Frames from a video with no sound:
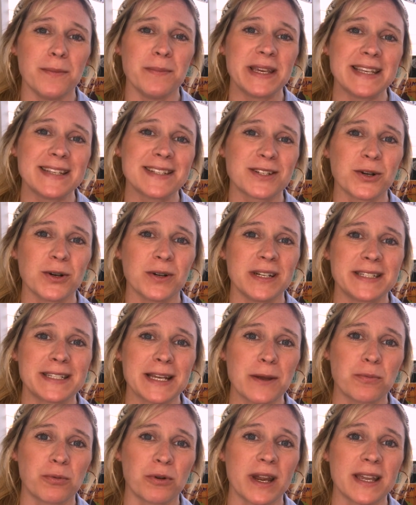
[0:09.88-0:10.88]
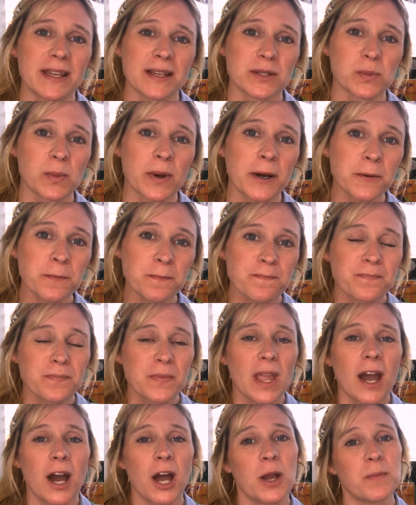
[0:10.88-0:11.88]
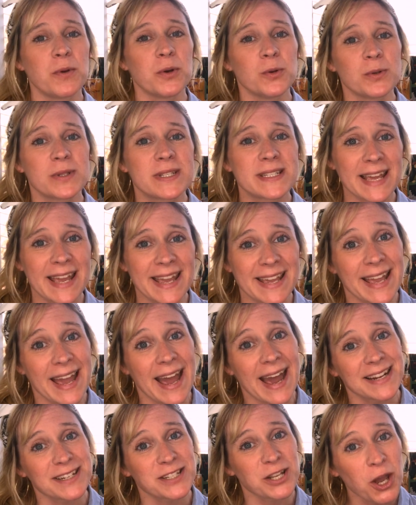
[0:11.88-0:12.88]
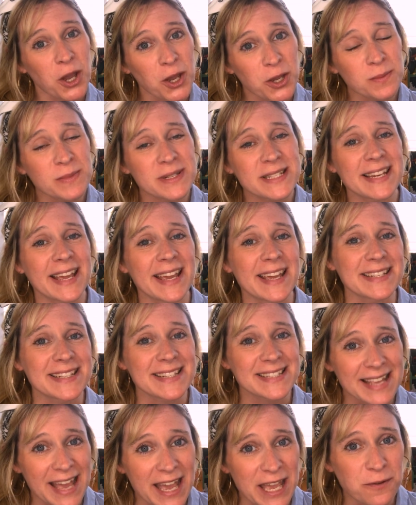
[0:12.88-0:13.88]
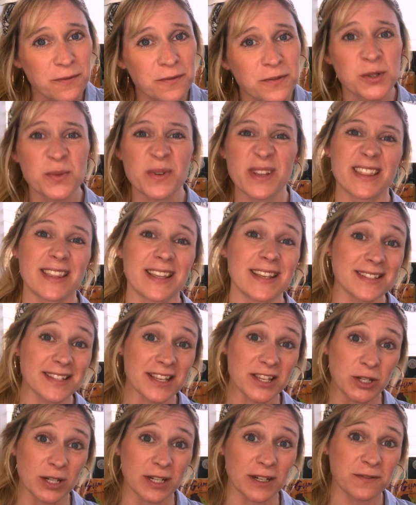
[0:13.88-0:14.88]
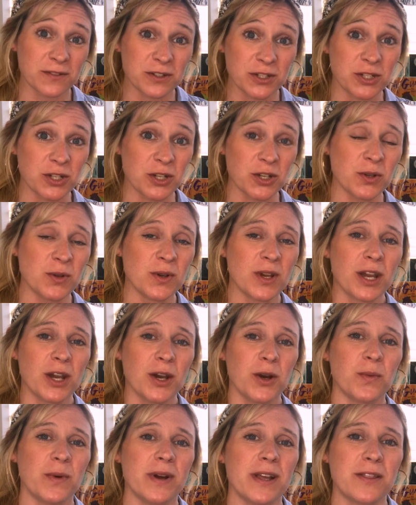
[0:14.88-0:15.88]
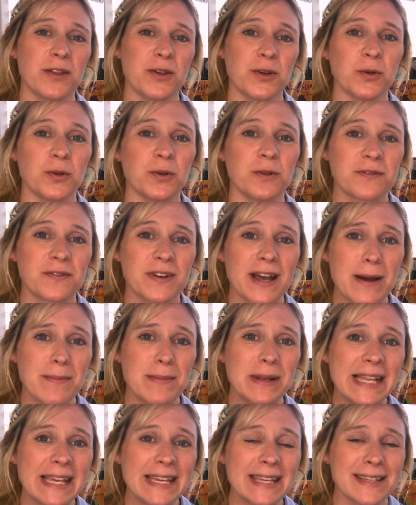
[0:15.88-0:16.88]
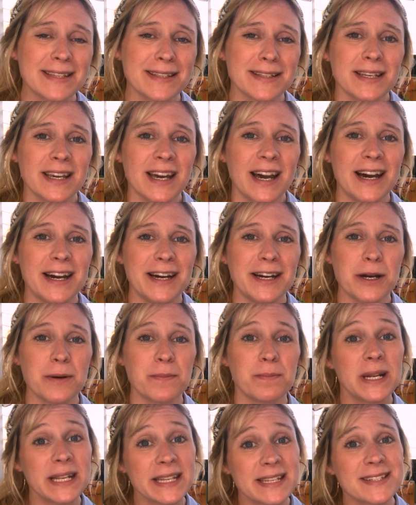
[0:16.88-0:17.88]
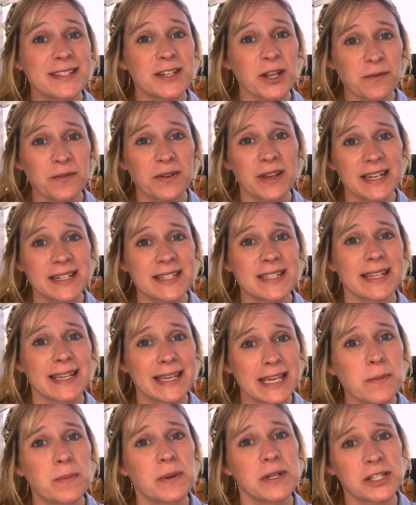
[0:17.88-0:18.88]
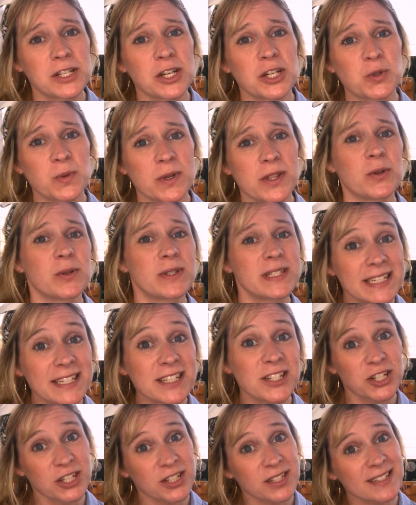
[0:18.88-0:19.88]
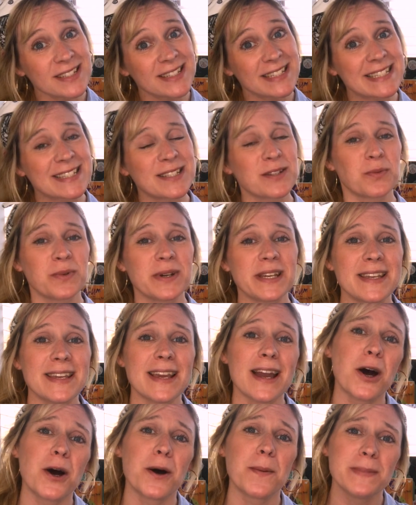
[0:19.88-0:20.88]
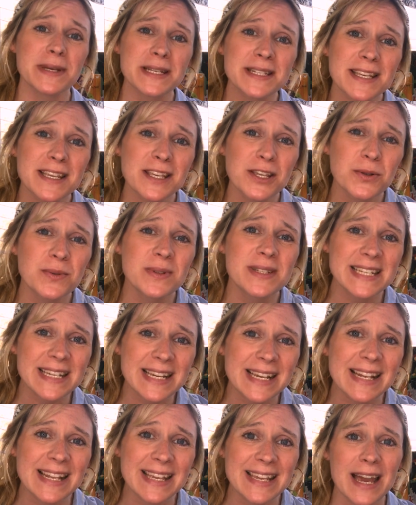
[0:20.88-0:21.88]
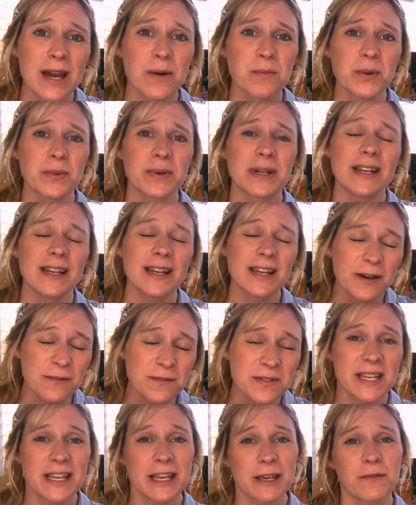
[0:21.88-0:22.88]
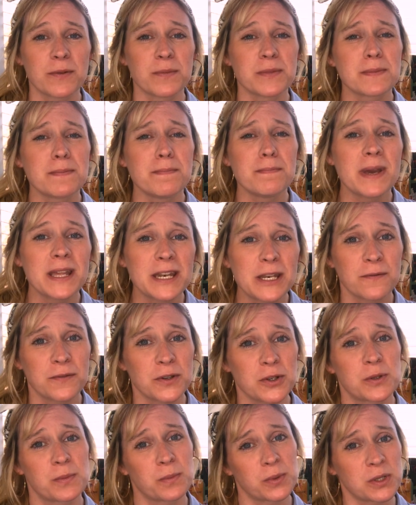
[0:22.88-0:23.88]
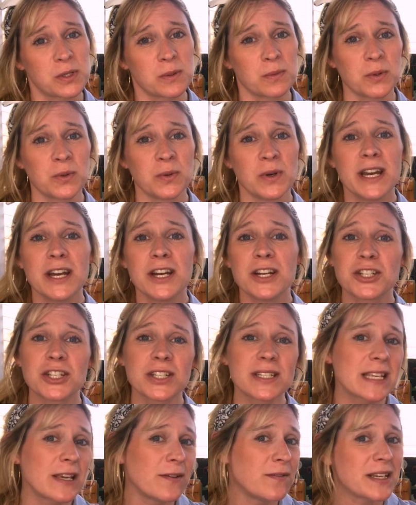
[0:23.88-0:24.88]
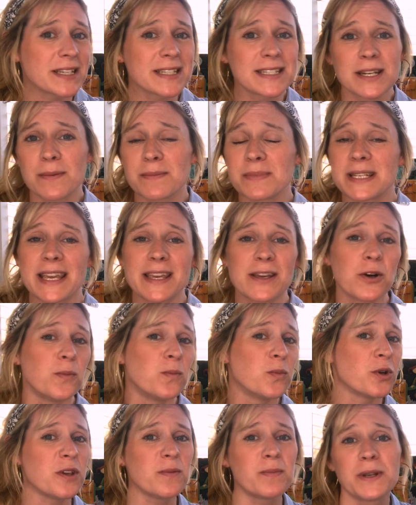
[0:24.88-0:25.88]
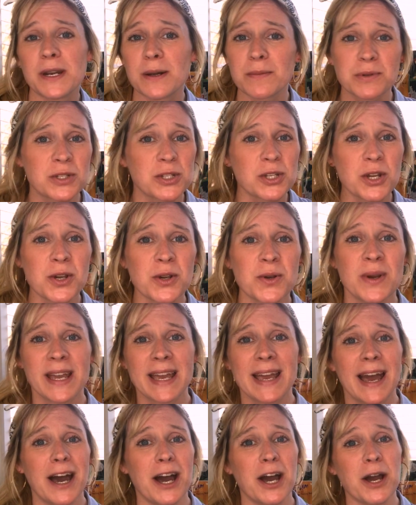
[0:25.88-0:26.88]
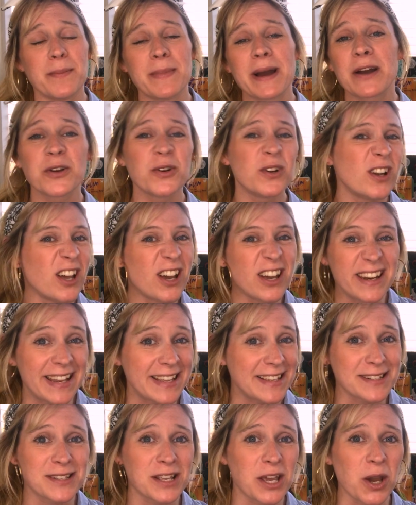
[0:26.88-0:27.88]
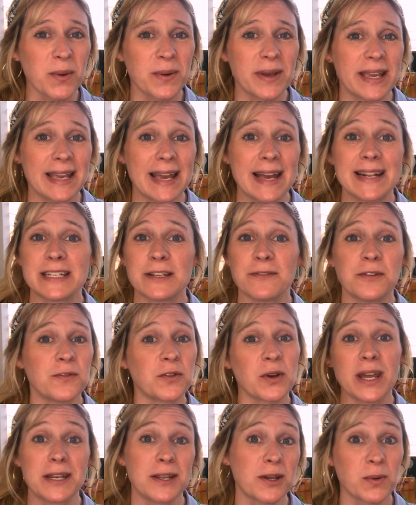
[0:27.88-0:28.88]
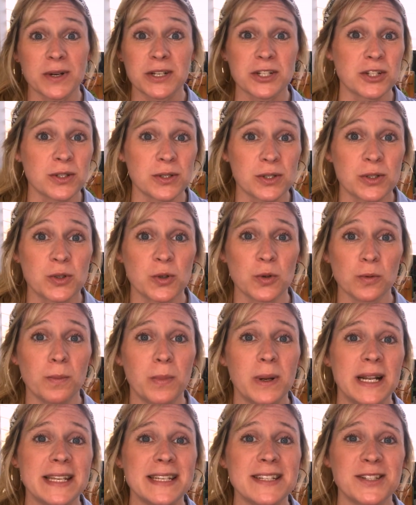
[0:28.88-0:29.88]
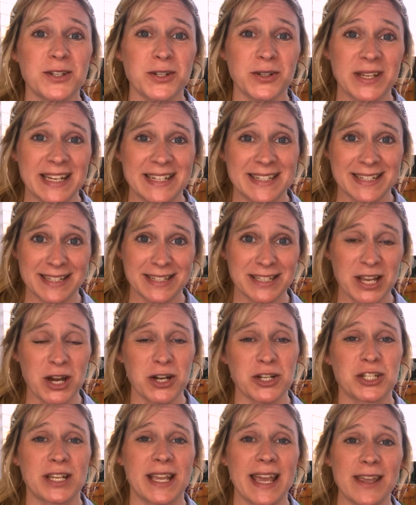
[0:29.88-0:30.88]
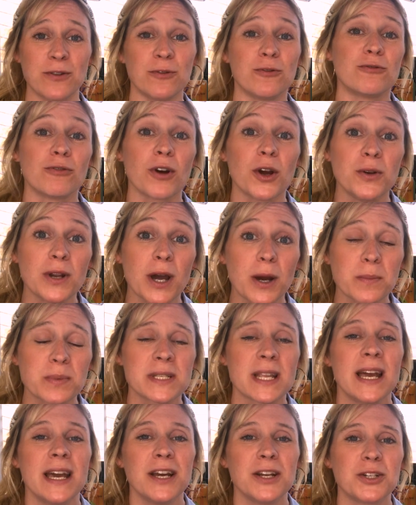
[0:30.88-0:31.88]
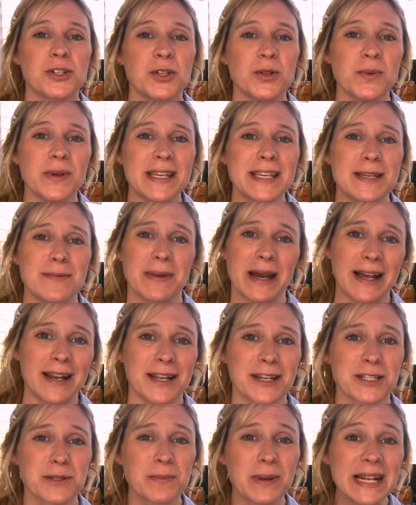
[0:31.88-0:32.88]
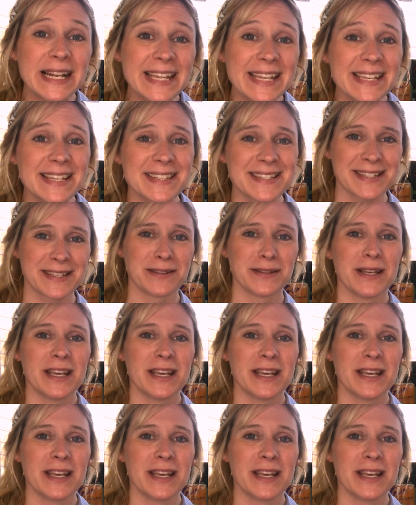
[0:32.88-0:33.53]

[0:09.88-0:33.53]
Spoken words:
Easter holiday break as well. I hope you're all staying at home, staying safe, doing things that you love to do with your family. Please don't forget to keep in touch with your teachers. We are missing you dearly and we would love to hear from as many of you as possible. Just giving us an update on what you've been up to, how your learning's going, and if you've got any questions at all, please do get in touch. Get your grown-ups to email us, please.